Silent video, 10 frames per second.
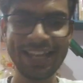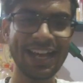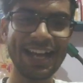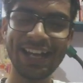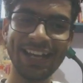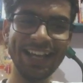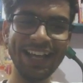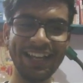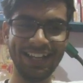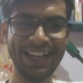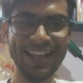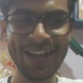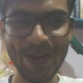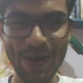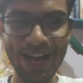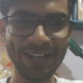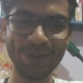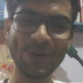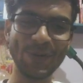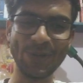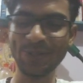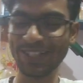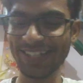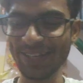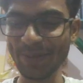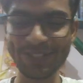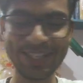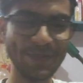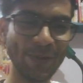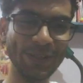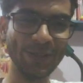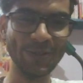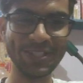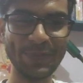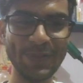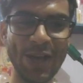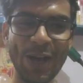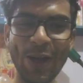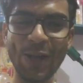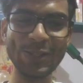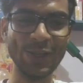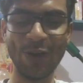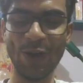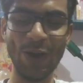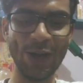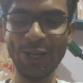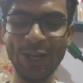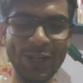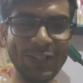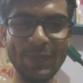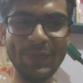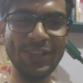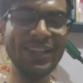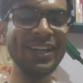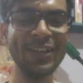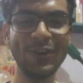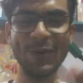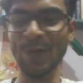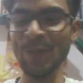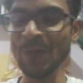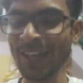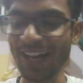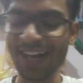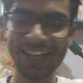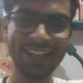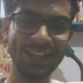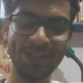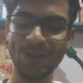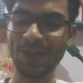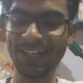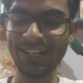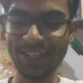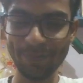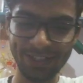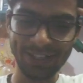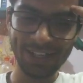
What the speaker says: I, I do not want to say that because I'm going to use DP and I'll say, oh, I hate DP. No, I do not hate DP.